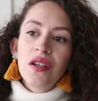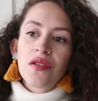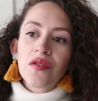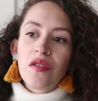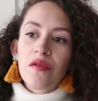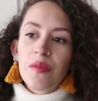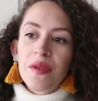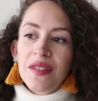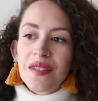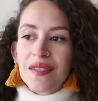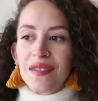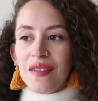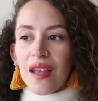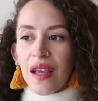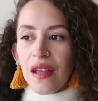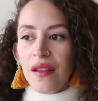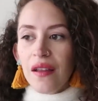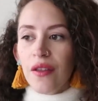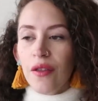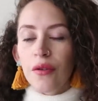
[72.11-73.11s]
so I've been
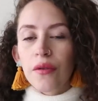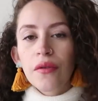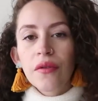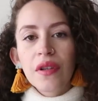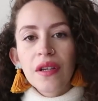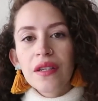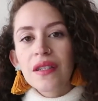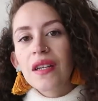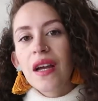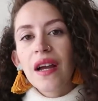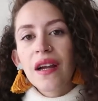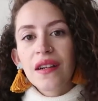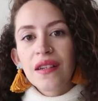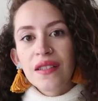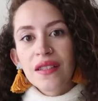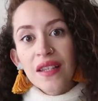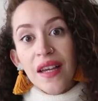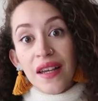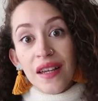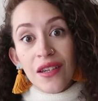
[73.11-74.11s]
silent through the
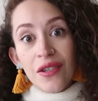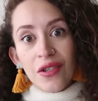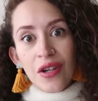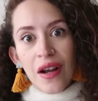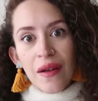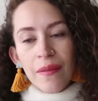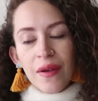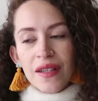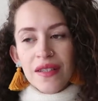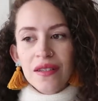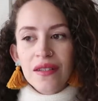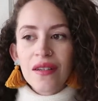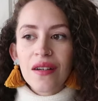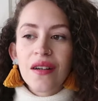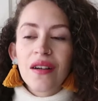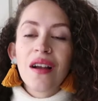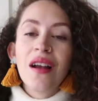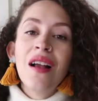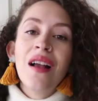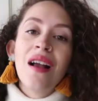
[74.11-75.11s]
entire second
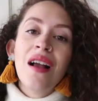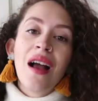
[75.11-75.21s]
trimester.